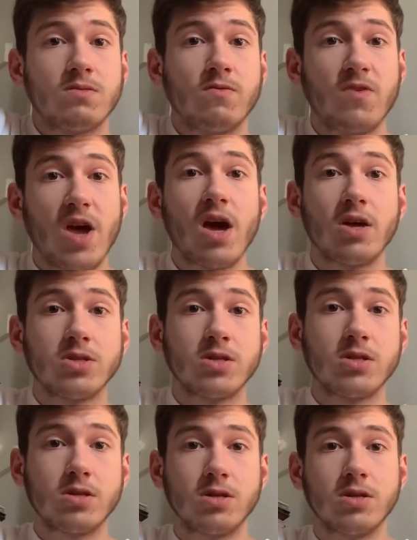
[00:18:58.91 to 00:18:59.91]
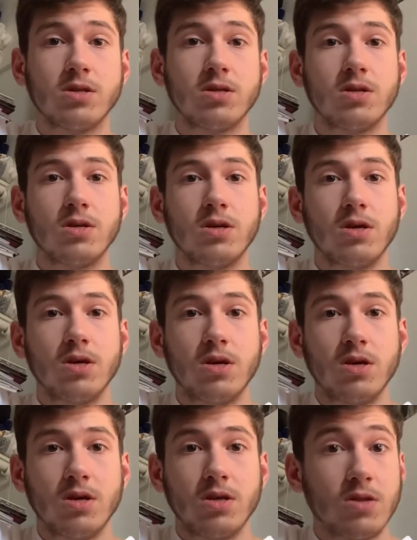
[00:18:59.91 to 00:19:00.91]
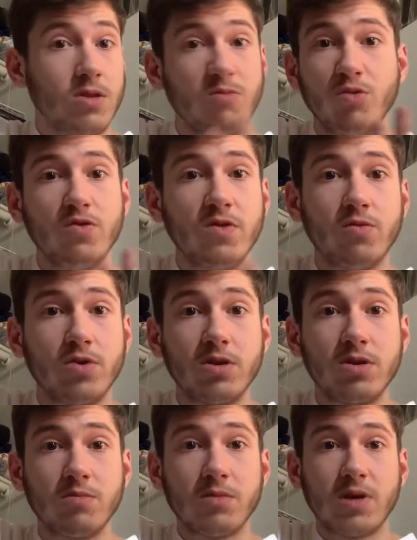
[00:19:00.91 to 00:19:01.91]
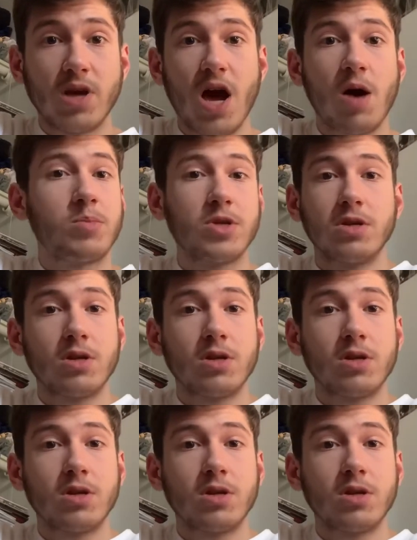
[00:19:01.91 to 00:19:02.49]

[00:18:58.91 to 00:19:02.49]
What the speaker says: fans, the movie wouldn't happen.